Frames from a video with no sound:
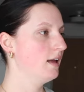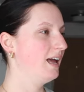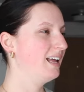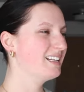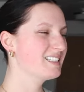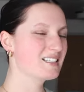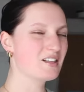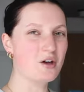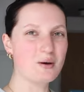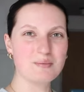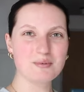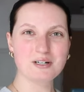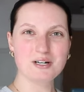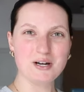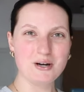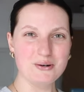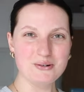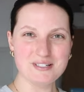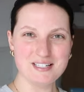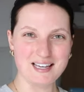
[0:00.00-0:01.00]
And it's a lot more
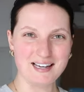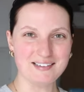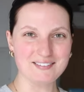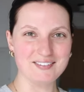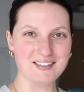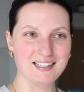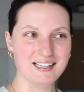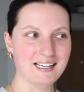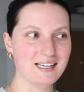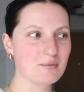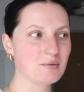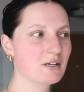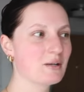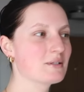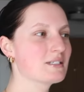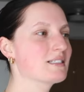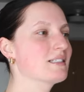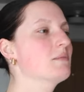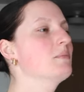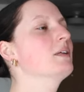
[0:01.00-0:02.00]
cozy, I feel like. And when I
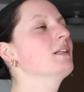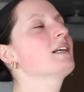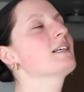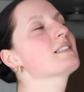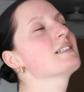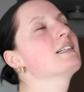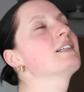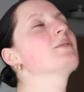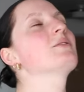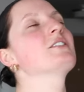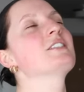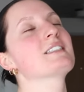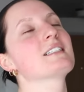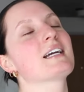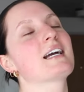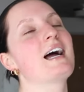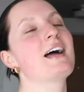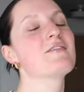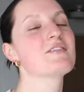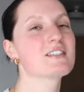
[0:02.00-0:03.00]
was sleeping last night, it was just
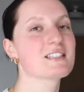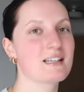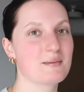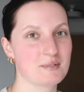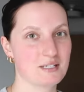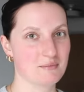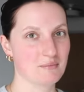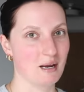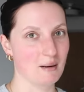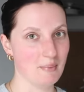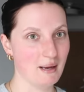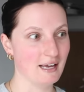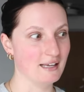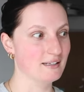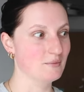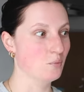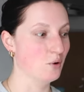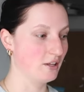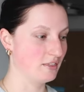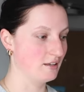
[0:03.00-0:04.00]
like, I haven't slept in my
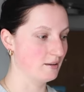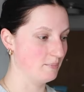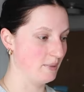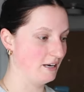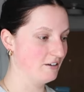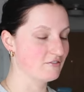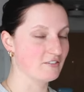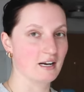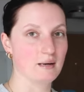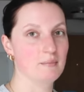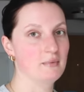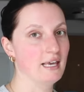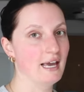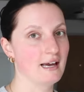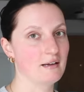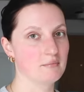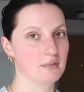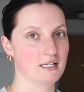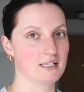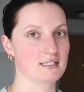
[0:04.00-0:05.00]
bed with a bed frame
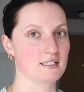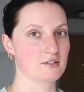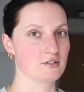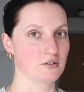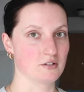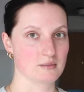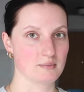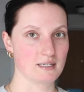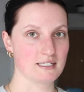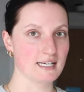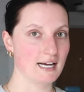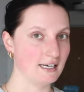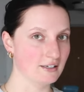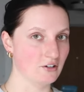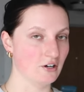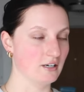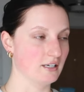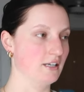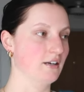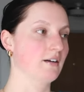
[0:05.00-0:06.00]
yet because as soon as my dad
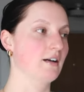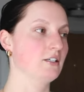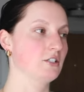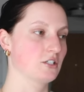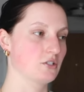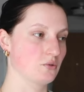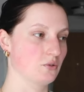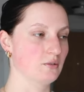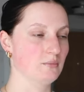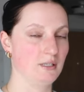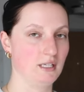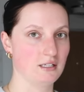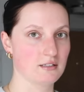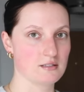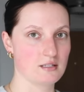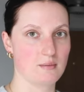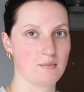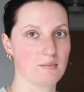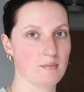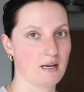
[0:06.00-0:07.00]
got here, I just told him he
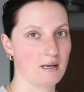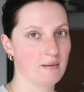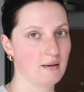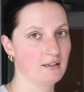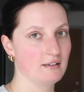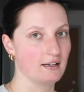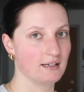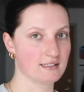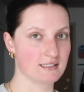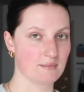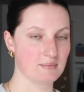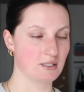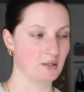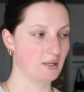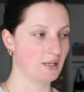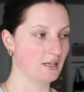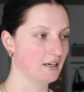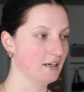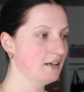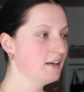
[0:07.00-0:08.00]
could sleep in my bed and I slept out
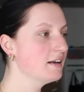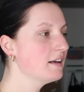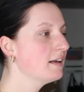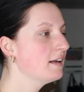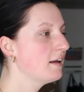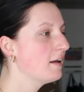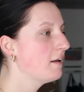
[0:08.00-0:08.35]
here.